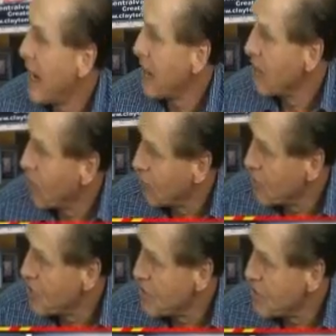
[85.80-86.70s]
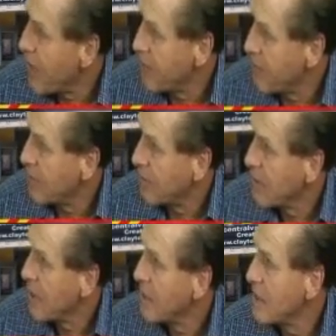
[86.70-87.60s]
agriculture survival
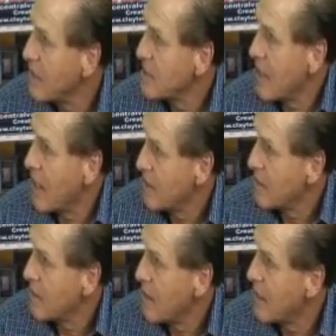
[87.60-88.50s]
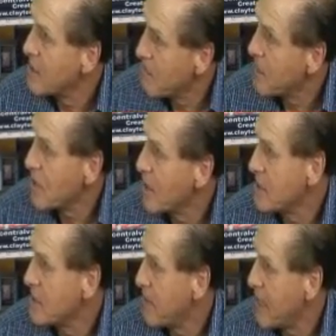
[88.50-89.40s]
in this state, and especially in
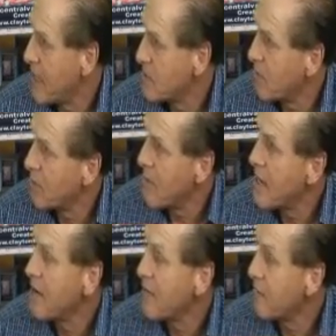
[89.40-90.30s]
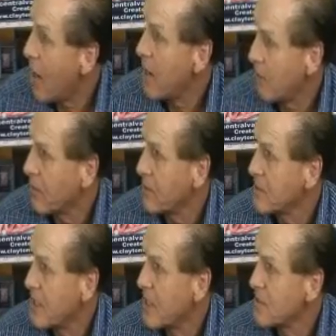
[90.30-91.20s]
this basin where many of my
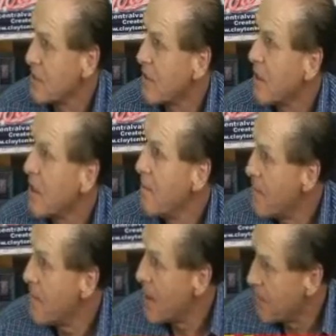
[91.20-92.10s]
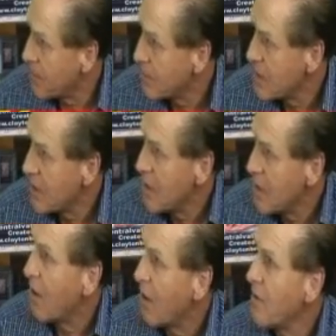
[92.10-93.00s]
organization members
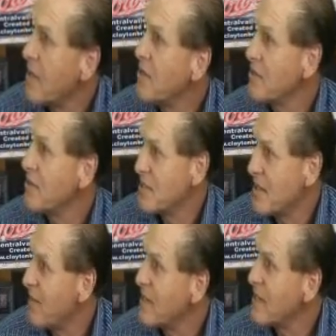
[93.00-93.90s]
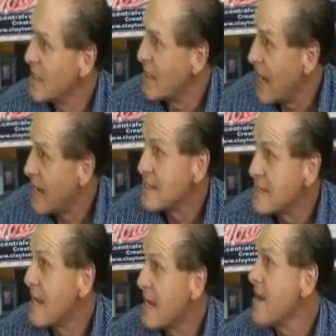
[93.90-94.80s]
are in their 70s and
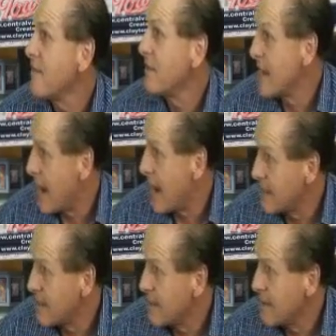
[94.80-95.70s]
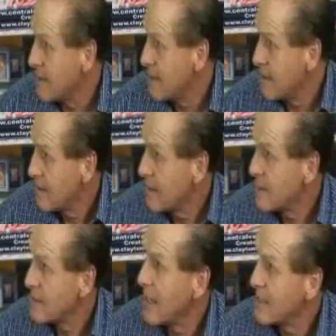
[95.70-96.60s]
80s and even 90.
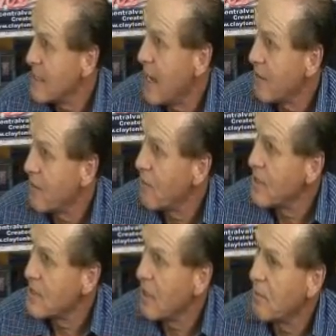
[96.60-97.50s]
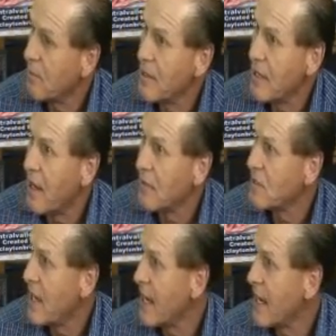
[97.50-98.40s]
This last Saturday we celebrated the
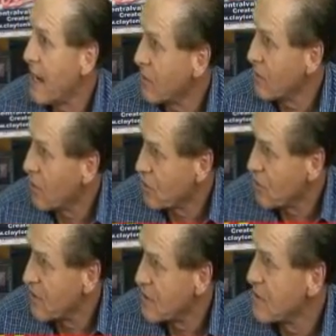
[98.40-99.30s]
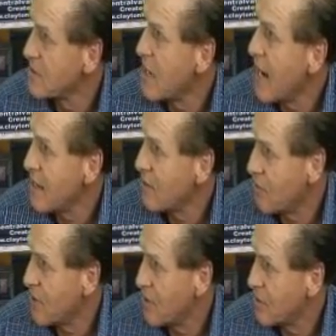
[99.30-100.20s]
outstanding agriculturalist who's
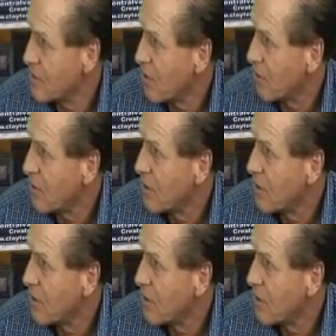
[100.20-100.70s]
93 years old.